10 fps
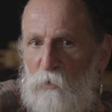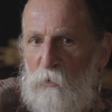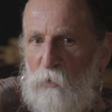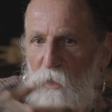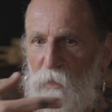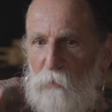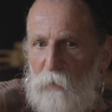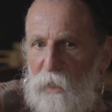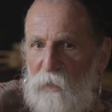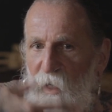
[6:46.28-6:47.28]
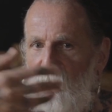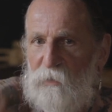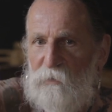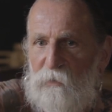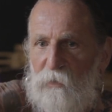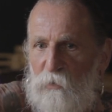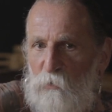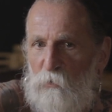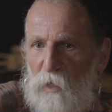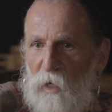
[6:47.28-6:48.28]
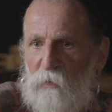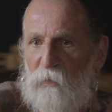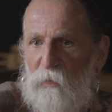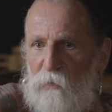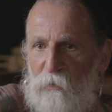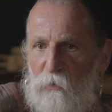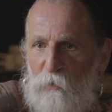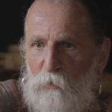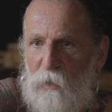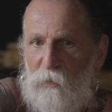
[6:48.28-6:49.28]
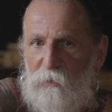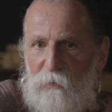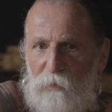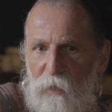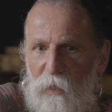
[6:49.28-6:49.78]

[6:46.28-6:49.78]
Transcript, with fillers: to make haste to run towards